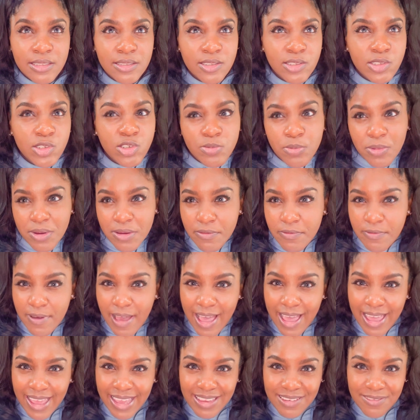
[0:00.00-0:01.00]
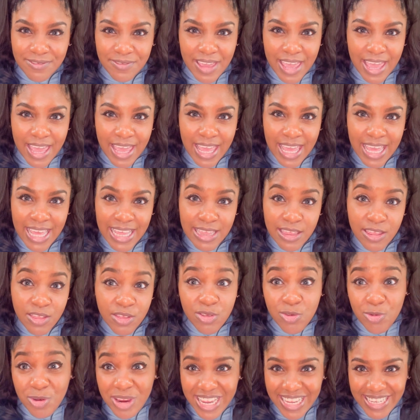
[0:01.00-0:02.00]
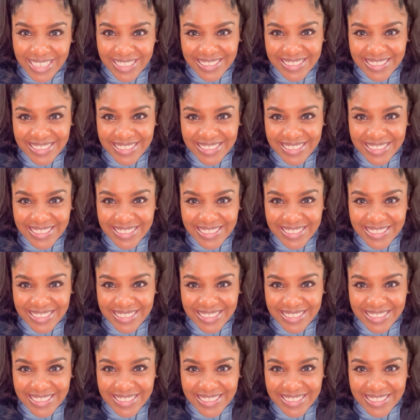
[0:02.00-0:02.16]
2.5 and 3.